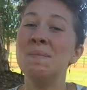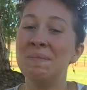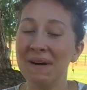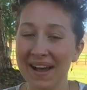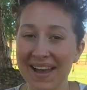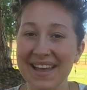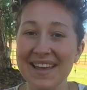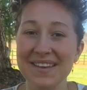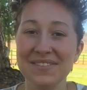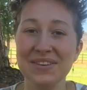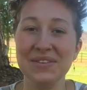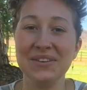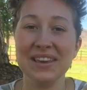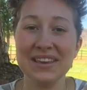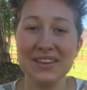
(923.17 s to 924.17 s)
but if
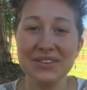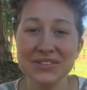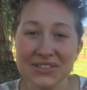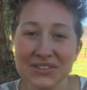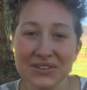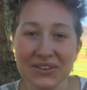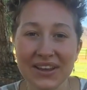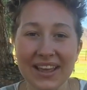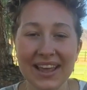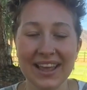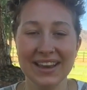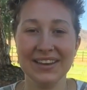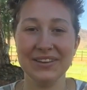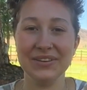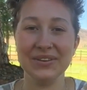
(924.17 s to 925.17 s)
you get used to it
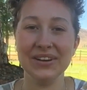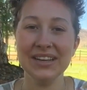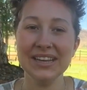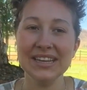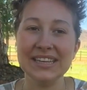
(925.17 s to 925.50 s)
and you